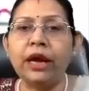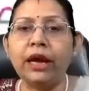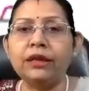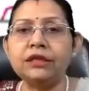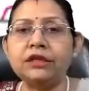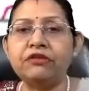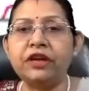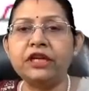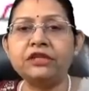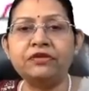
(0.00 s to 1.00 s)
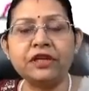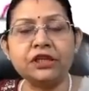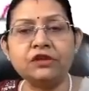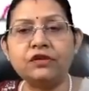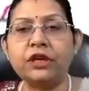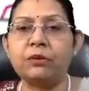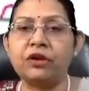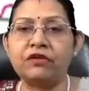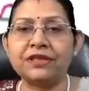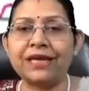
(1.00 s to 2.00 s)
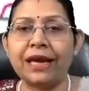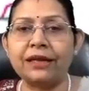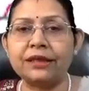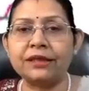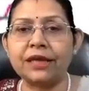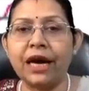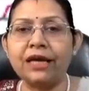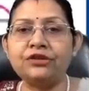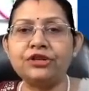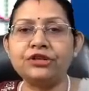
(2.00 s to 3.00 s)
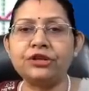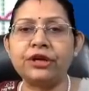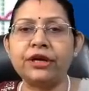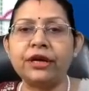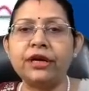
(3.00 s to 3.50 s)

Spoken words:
And these are the various phases of the demographic cycle, that is the high stationary,